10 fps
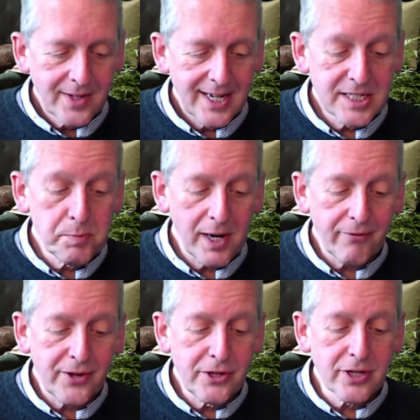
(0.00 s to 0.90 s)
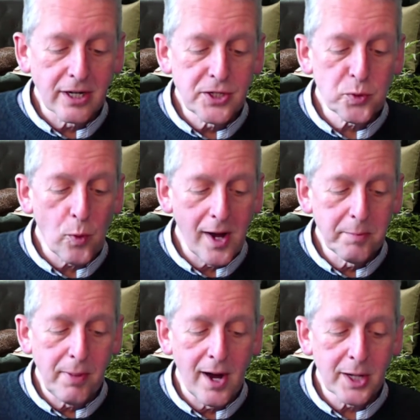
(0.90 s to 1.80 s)
It's better for you to lose one
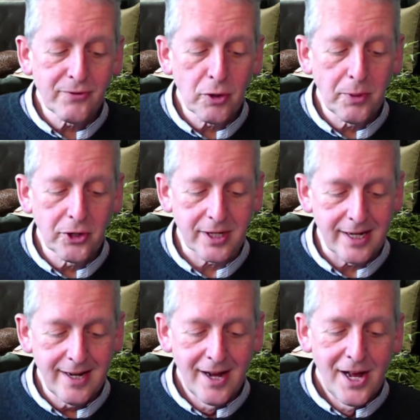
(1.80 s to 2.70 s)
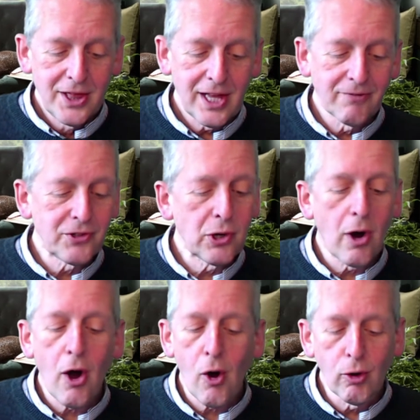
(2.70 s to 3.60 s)
part of your body than for your
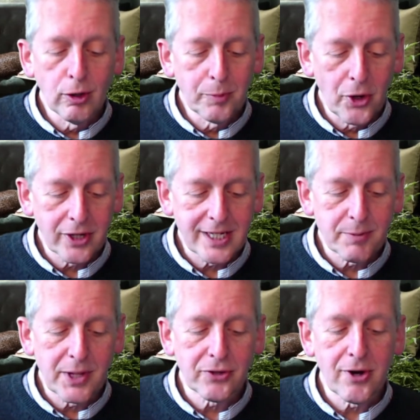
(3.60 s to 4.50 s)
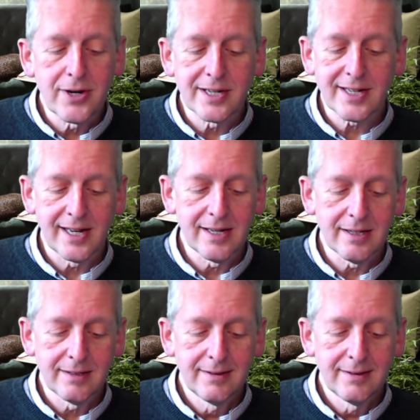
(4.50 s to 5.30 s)
whole body to be thrown into hell.